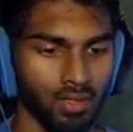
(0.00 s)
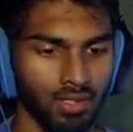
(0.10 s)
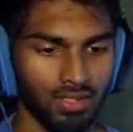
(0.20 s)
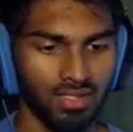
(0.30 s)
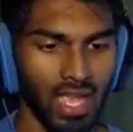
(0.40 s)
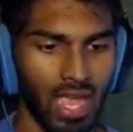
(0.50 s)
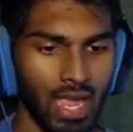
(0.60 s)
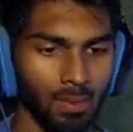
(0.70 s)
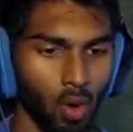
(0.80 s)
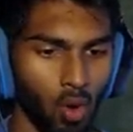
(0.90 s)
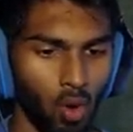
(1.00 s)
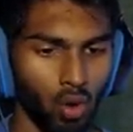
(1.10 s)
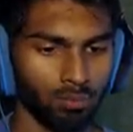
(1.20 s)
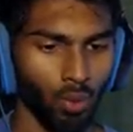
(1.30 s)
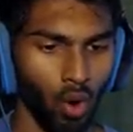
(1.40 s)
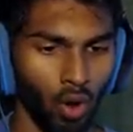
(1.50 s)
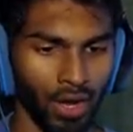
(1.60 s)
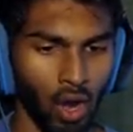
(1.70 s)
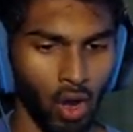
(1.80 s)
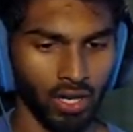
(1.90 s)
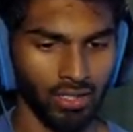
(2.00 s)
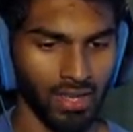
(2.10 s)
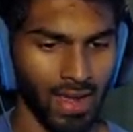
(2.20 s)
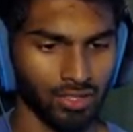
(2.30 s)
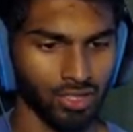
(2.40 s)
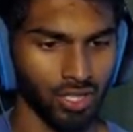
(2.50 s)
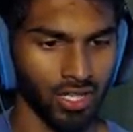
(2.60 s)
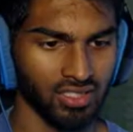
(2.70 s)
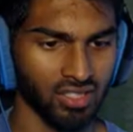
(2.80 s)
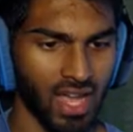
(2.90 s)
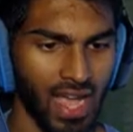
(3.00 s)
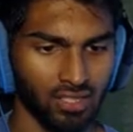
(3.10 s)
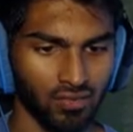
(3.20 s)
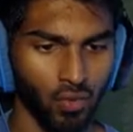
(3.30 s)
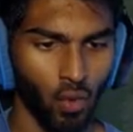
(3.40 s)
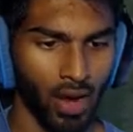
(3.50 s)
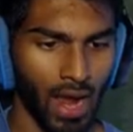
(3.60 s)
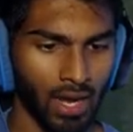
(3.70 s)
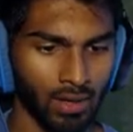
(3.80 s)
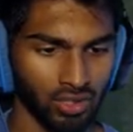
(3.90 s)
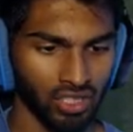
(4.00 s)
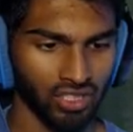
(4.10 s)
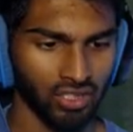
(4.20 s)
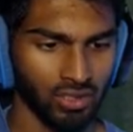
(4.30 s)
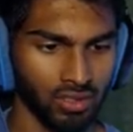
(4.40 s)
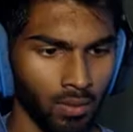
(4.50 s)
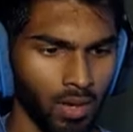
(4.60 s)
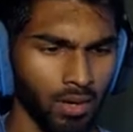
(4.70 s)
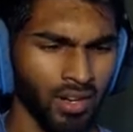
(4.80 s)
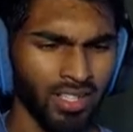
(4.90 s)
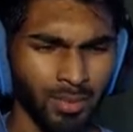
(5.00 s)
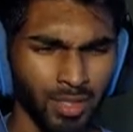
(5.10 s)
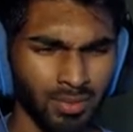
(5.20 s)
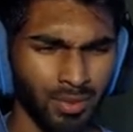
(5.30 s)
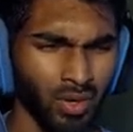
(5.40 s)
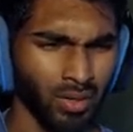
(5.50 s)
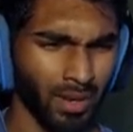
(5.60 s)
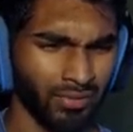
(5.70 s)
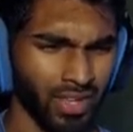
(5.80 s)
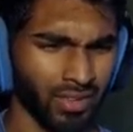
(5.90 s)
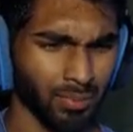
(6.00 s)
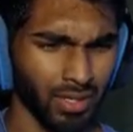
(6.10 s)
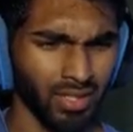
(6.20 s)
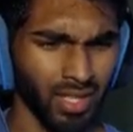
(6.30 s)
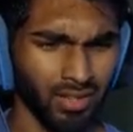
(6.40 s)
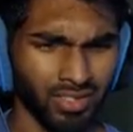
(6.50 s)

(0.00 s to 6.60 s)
The same old boring architecture as the last four houses. Aren't I supposed to be going to my friend's birthday or